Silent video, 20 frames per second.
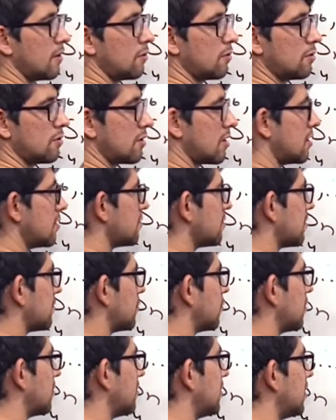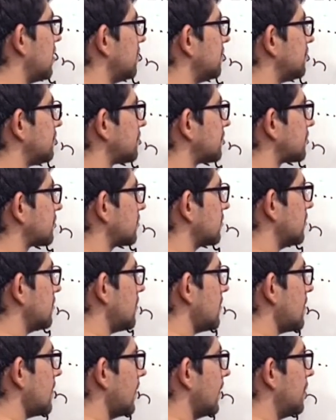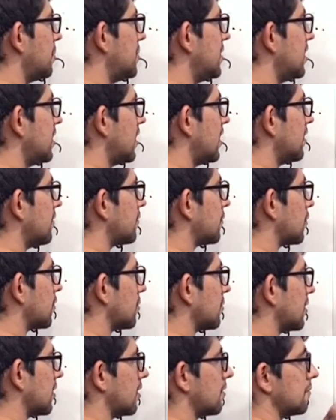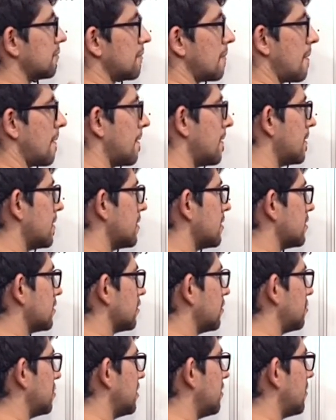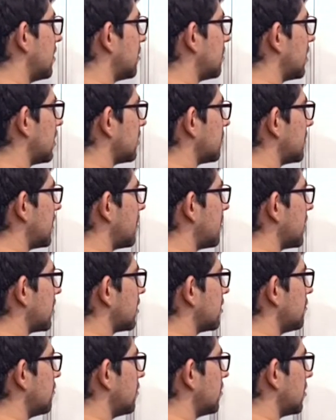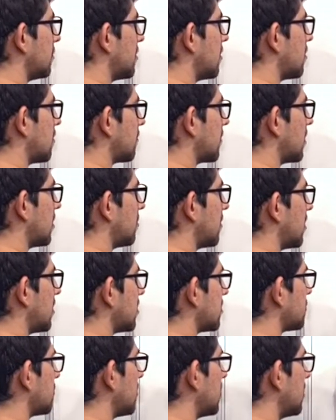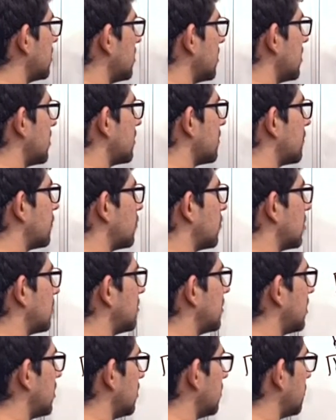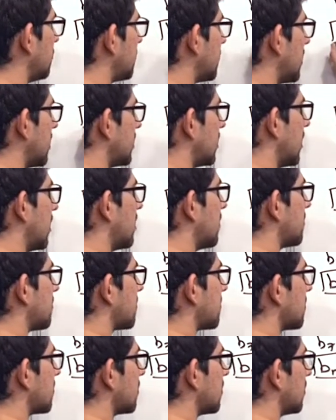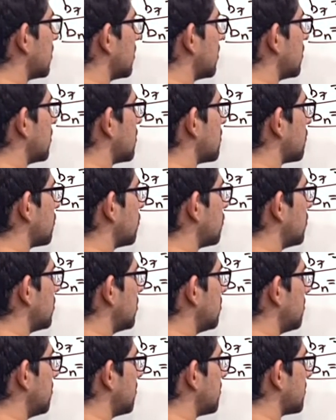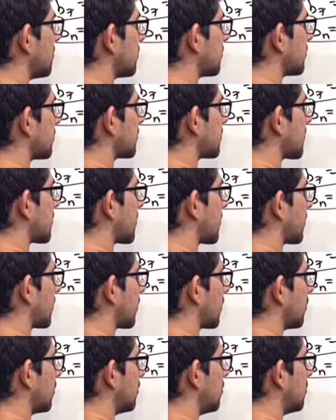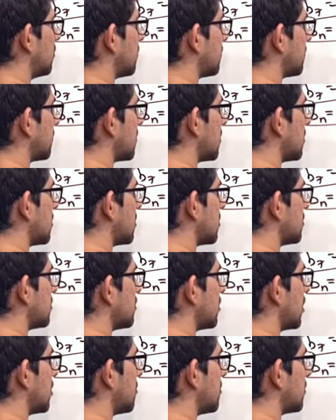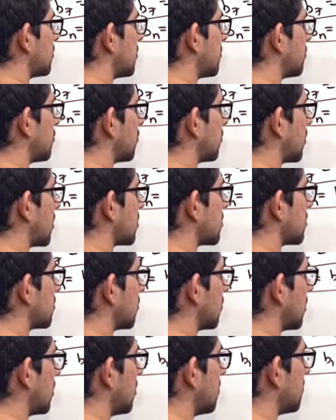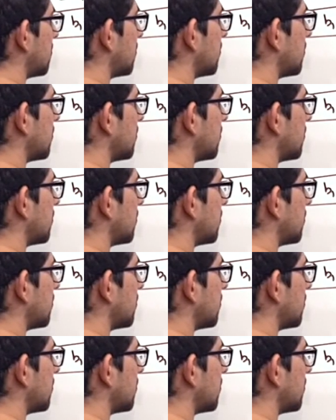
or you can use the formula, Bn formula. So b1 multiplied by q on the power of n minus 1 is the formula to find nth term of geometric progression, okay?